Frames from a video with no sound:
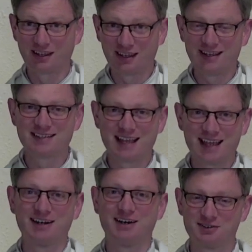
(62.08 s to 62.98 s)
its
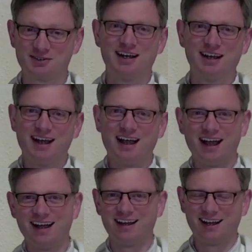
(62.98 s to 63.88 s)
head off
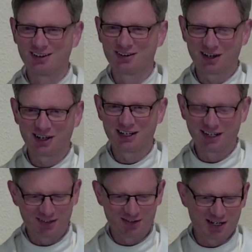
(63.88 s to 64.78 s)
uh, and crying
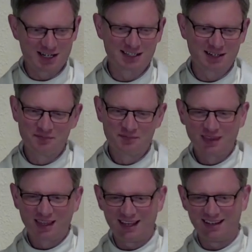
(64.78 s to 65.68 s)
like crazy.
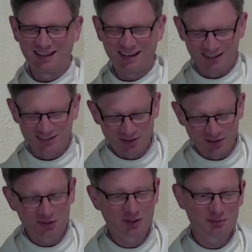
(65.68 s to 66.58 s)
Uh, and
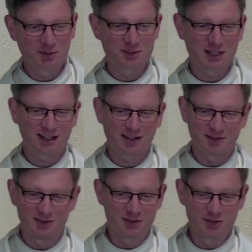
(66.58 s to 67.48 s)
nothing poor Dada
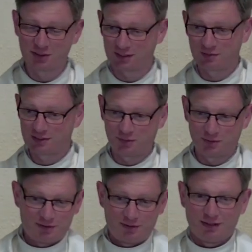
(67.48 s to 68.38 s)
could do, because obviously when
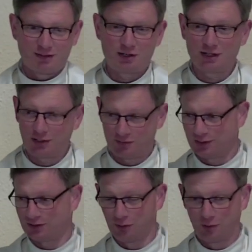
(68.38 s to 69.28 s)
you're on the track, you have to get
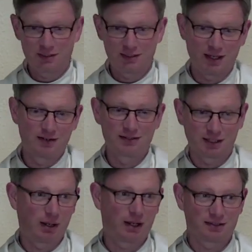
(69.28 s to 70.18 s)
the whole way to the end to get
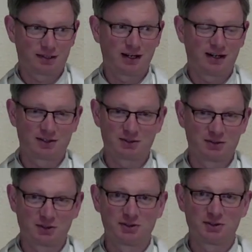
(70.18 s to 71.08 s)
back to the car. So there's
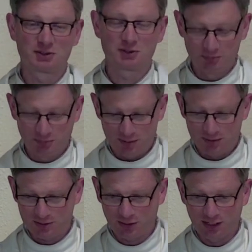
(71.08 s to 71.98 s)
nothing you can do, baby's
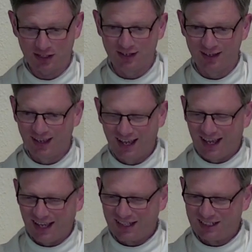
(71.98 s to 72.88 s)
crying.
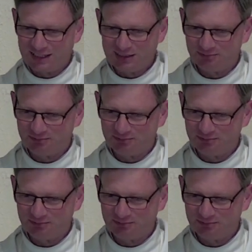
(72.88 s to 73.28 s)
And um,